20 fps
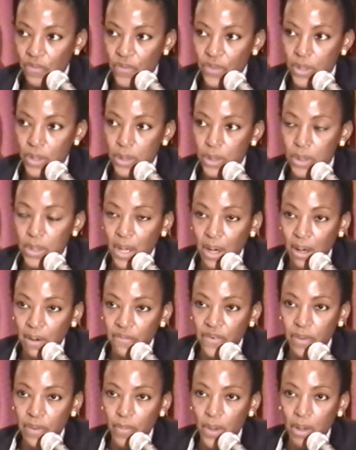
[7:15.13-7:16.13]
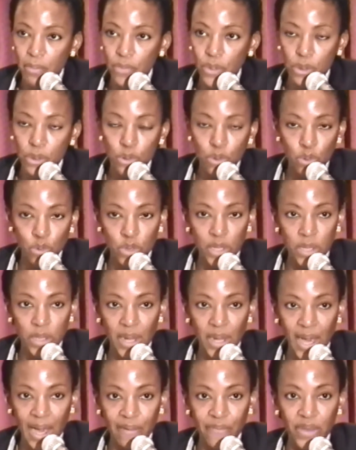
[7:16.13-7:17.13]
the staff and members who didn't
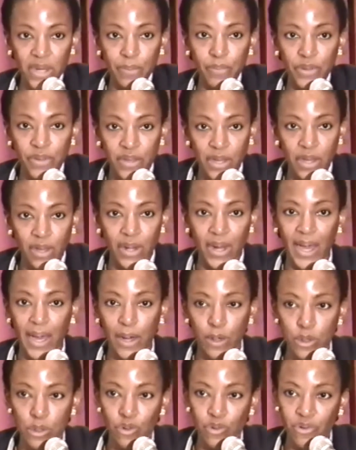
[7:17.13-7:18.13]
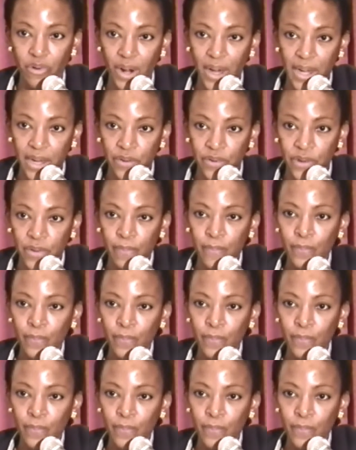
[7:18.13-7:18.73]
have any particular axe to grind,